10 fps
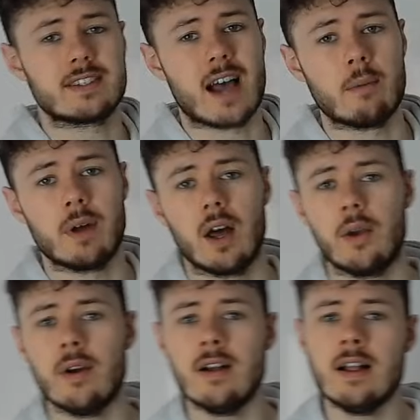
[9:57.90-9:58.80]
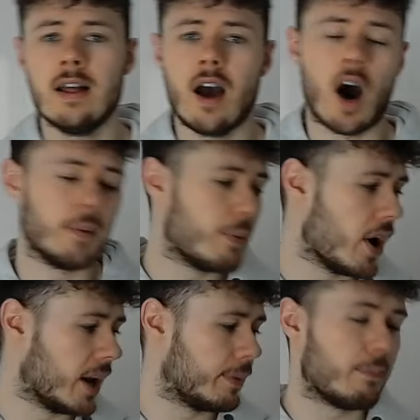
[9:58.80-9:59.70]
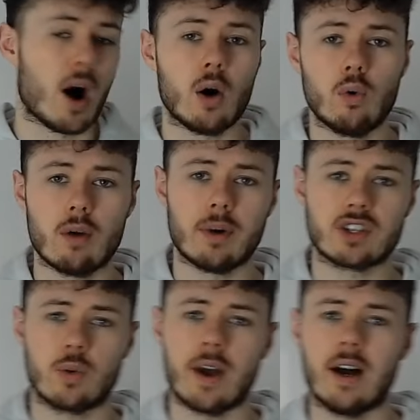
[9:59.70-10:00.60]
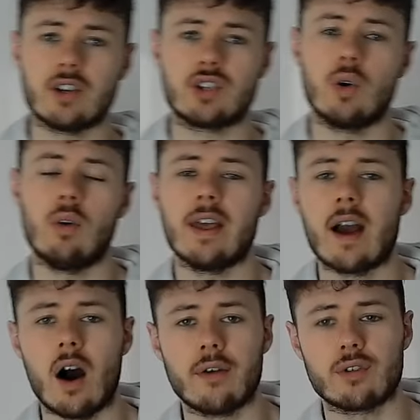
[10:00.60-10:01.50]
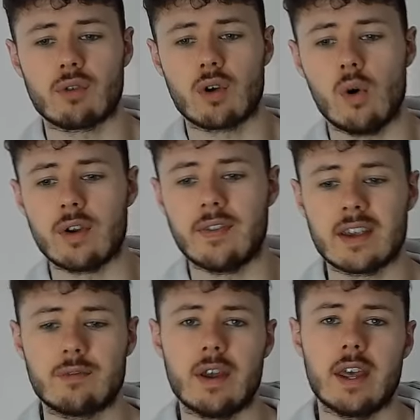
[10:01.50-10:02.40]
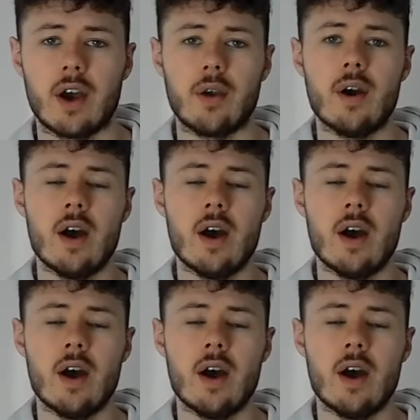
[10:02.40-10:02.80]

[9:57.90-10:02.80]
down below. I'll be putting up a poll on my Twitter shortly after recording this video